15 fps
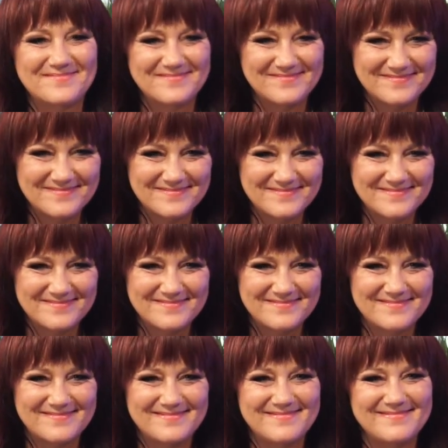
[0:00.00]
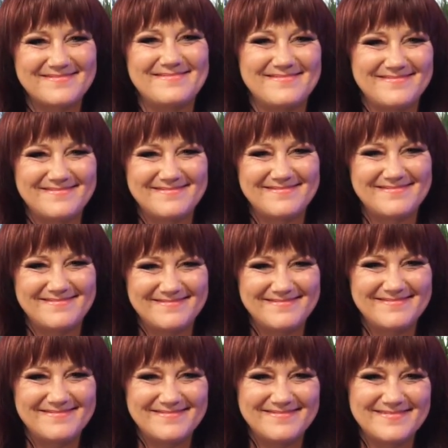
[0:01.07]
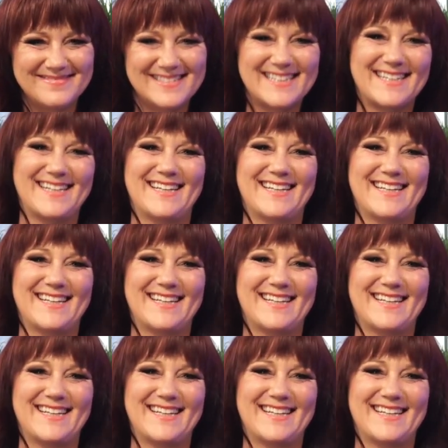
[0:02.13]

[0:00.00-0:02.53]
The person shown says nothing.